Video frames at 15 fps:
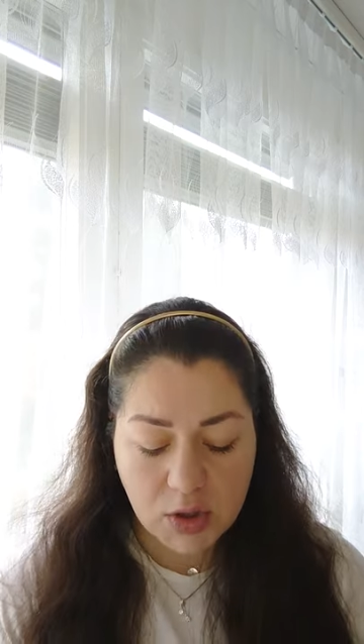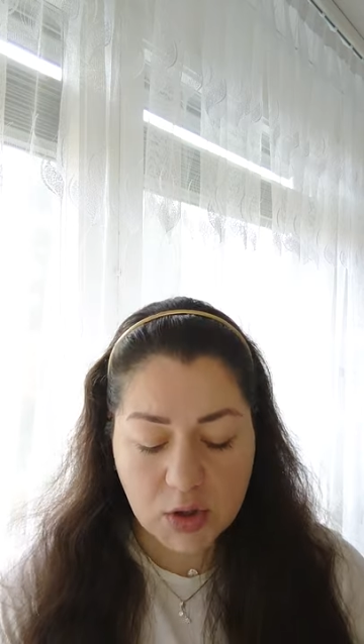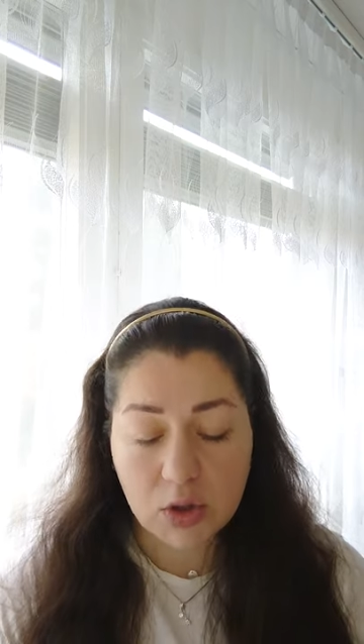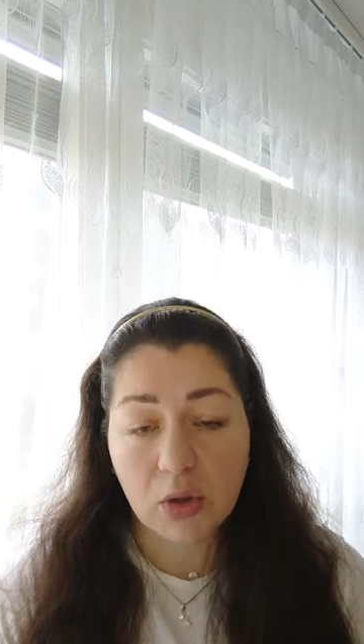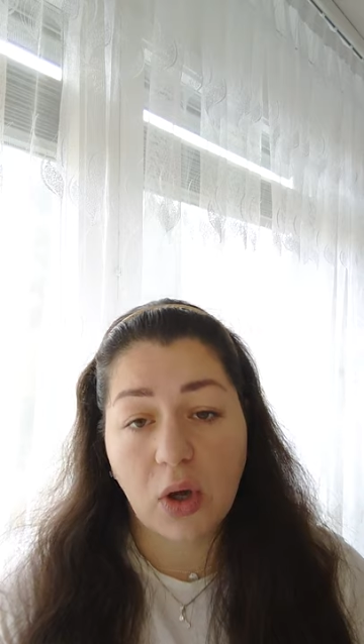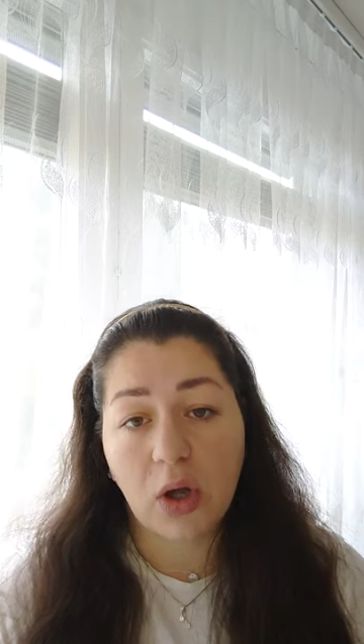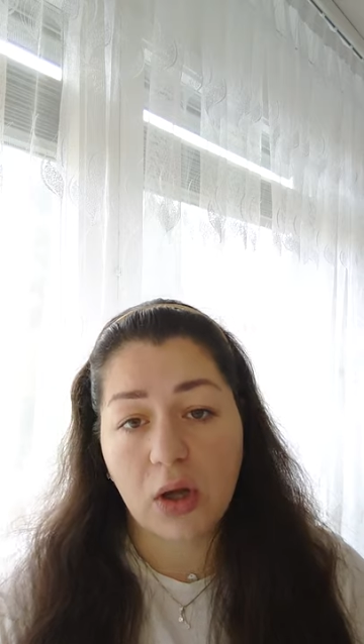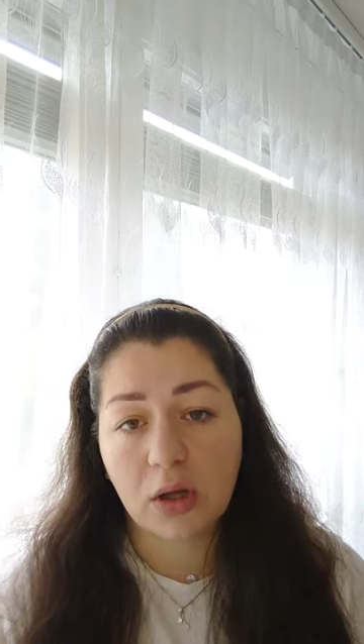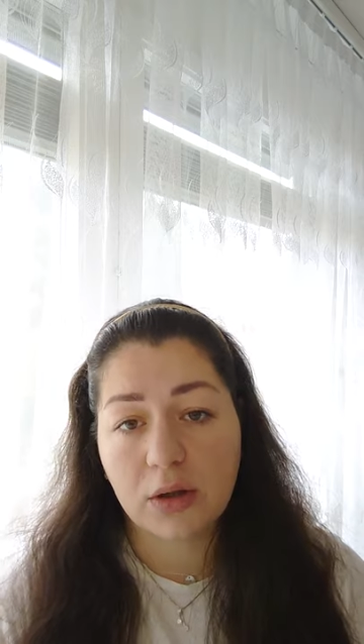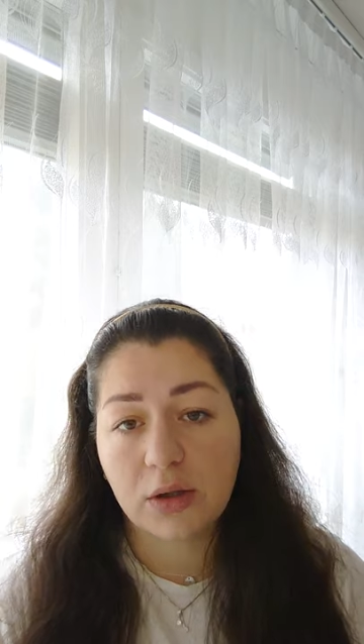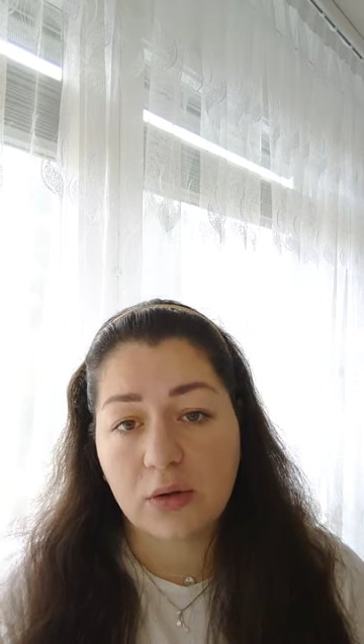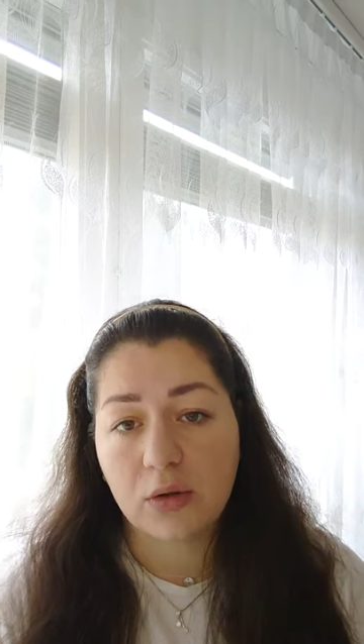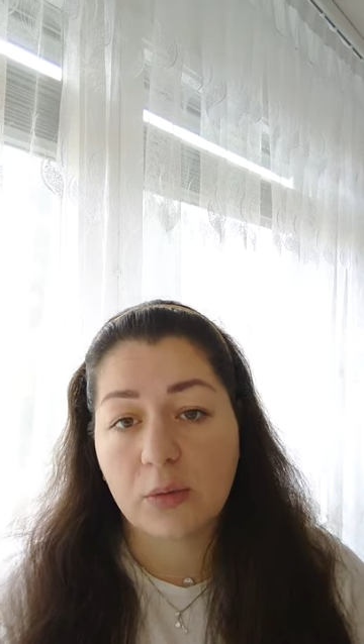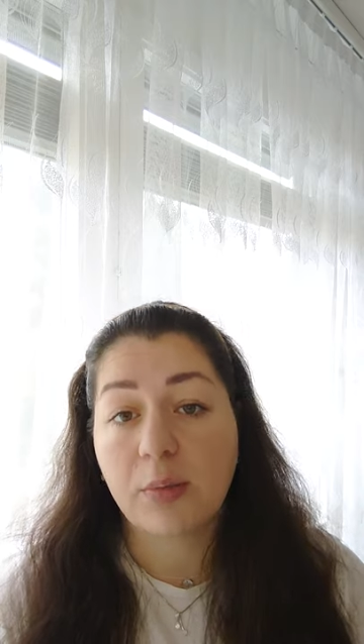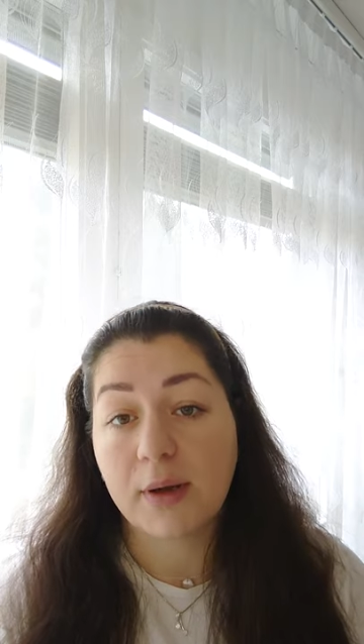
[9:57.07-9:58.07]
to all
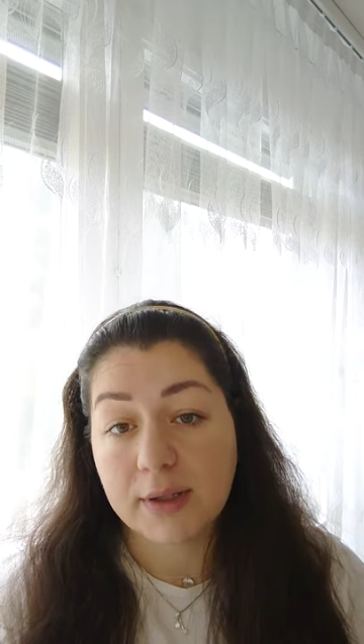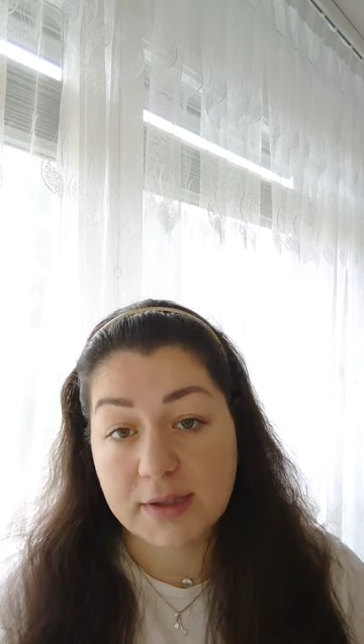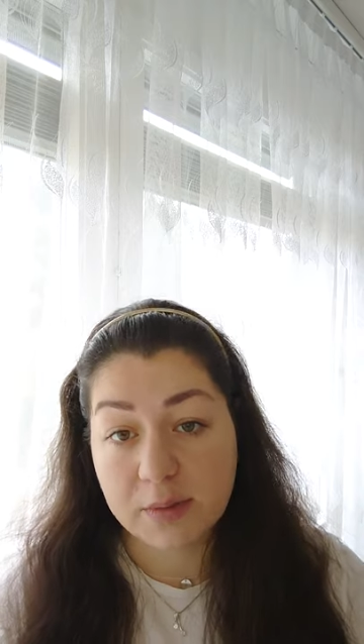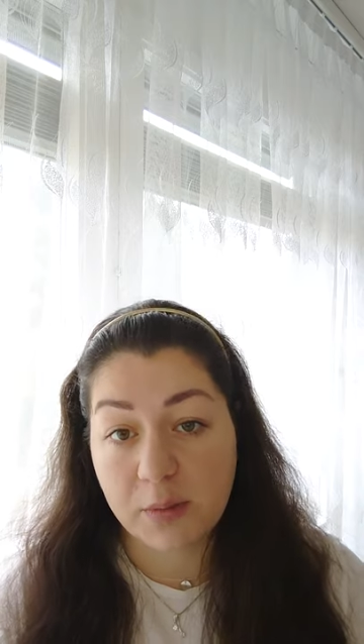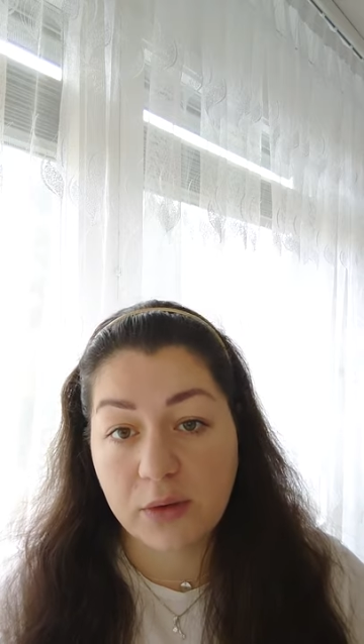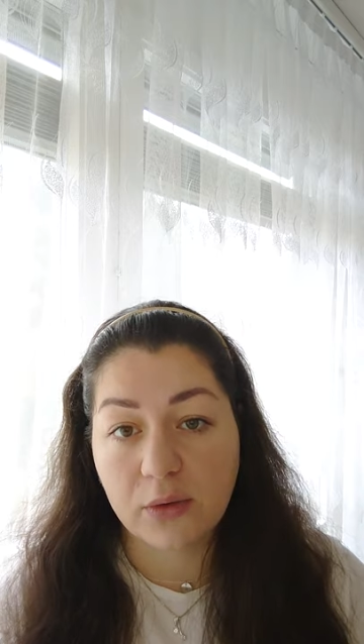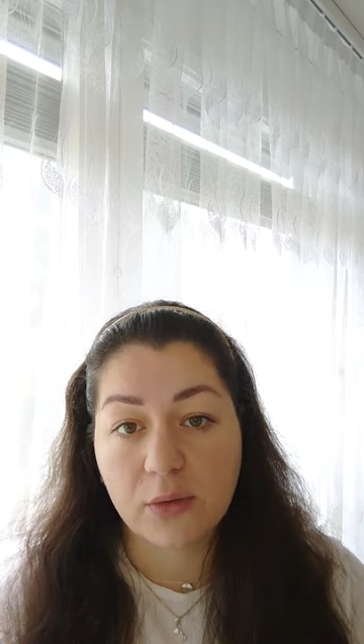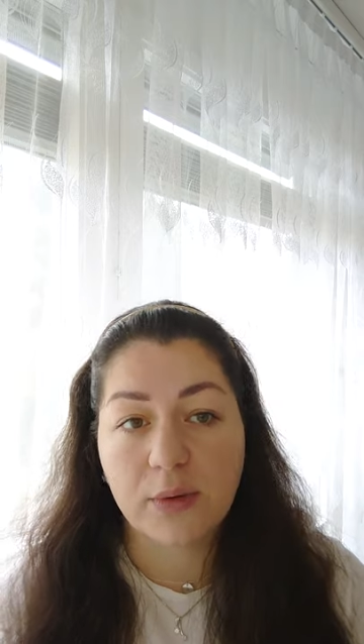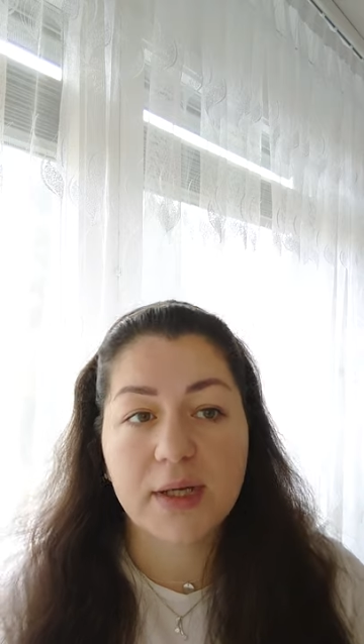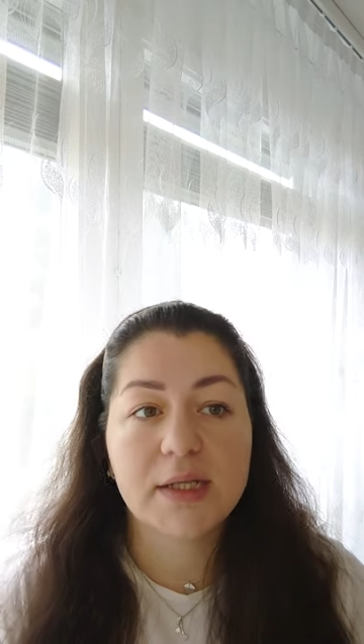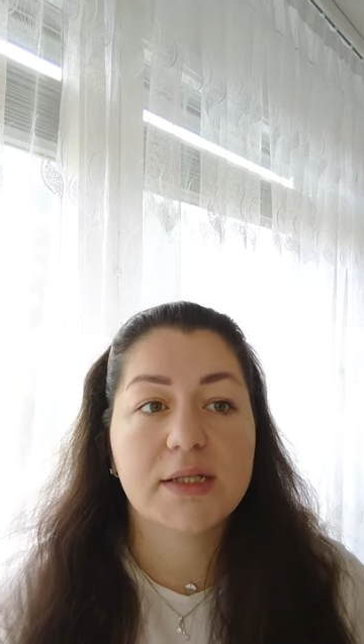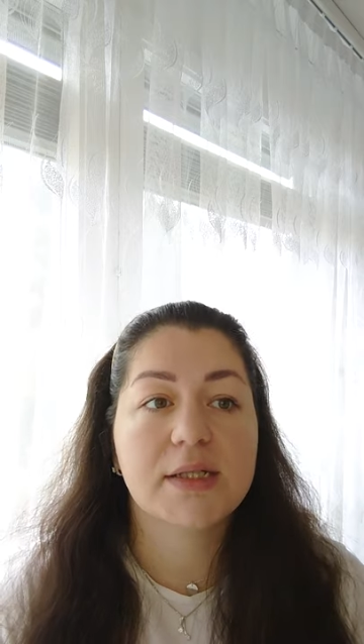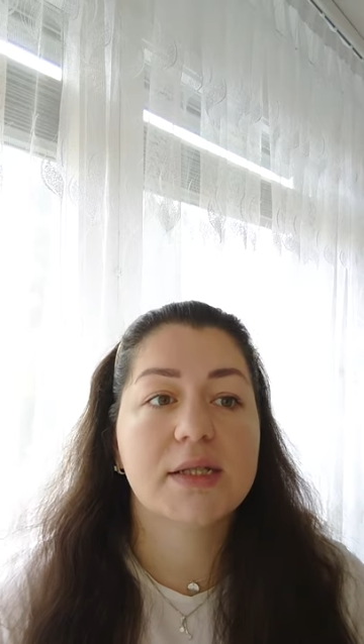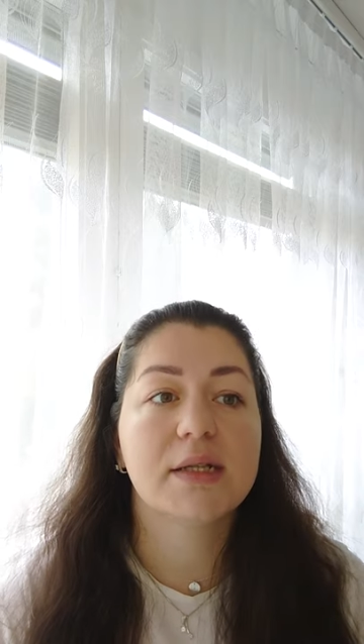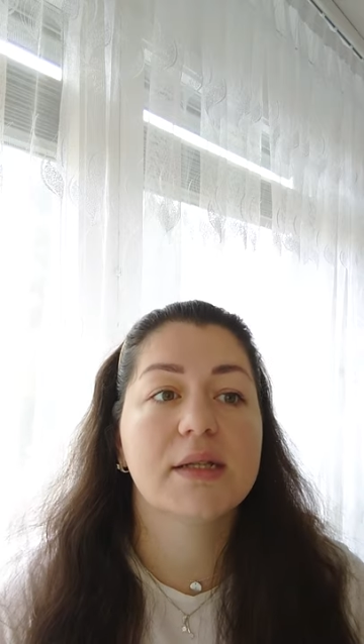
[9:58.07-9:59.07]
your possible
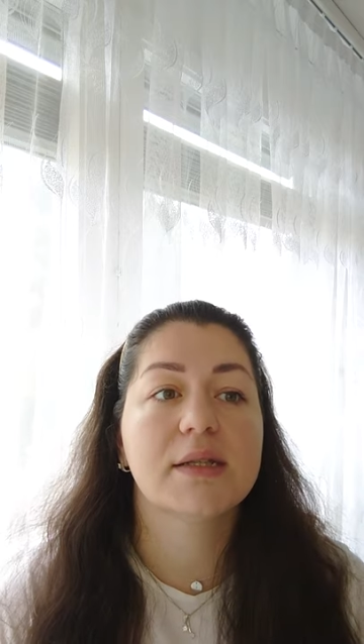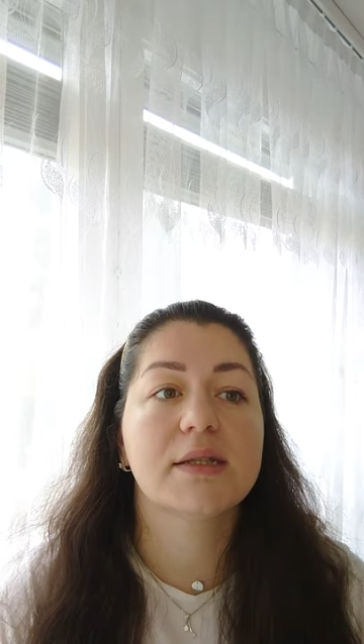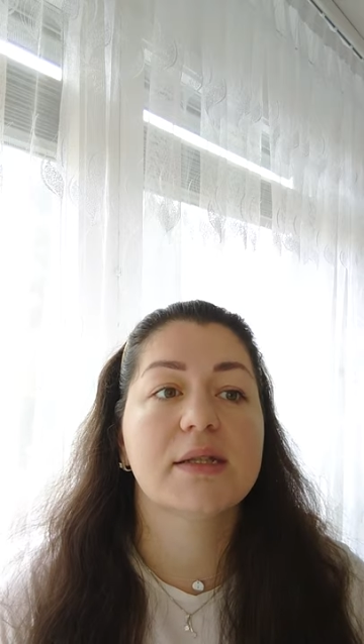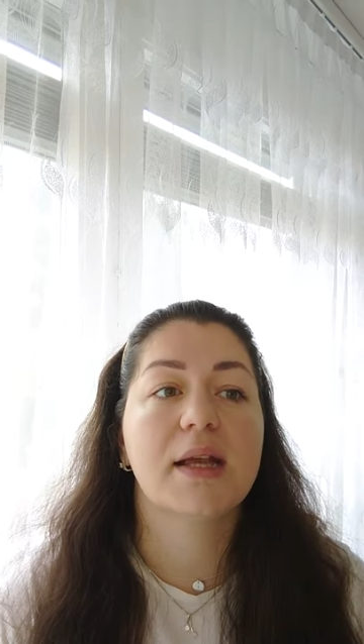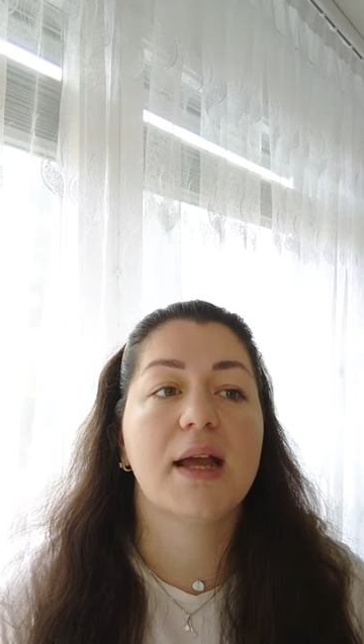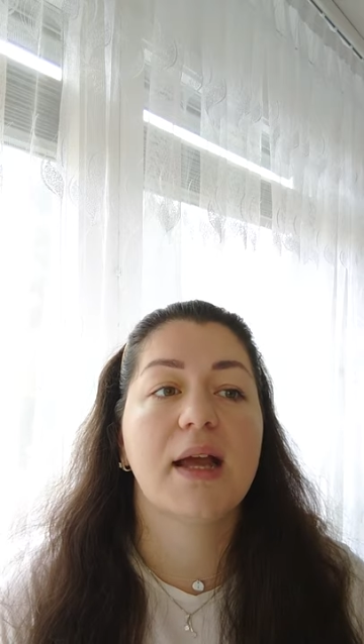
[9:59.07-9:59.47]
questions,